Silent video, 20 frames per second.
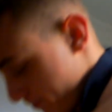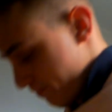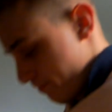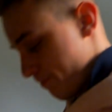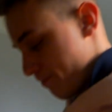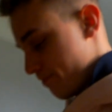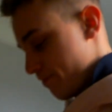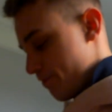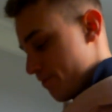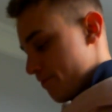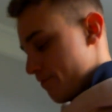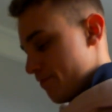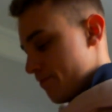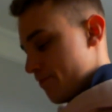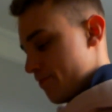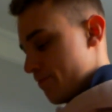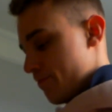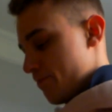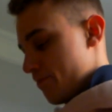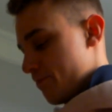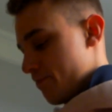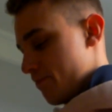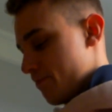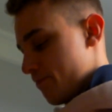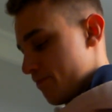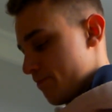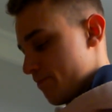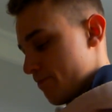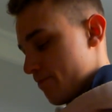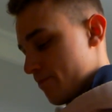
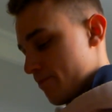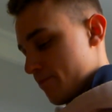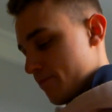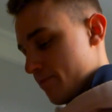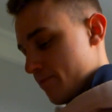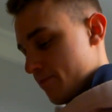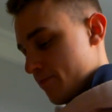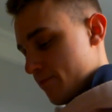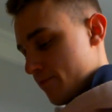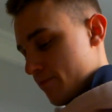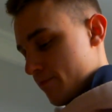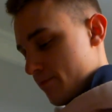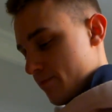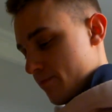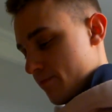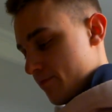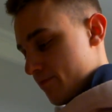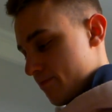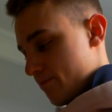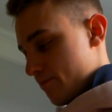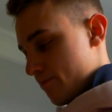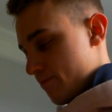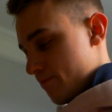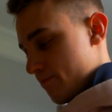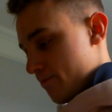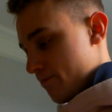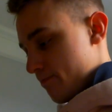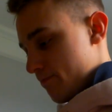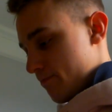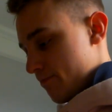
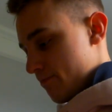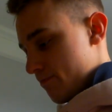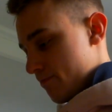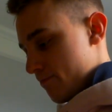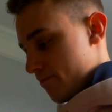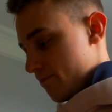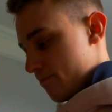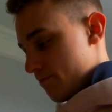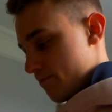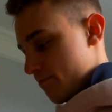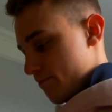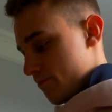Nothing is said.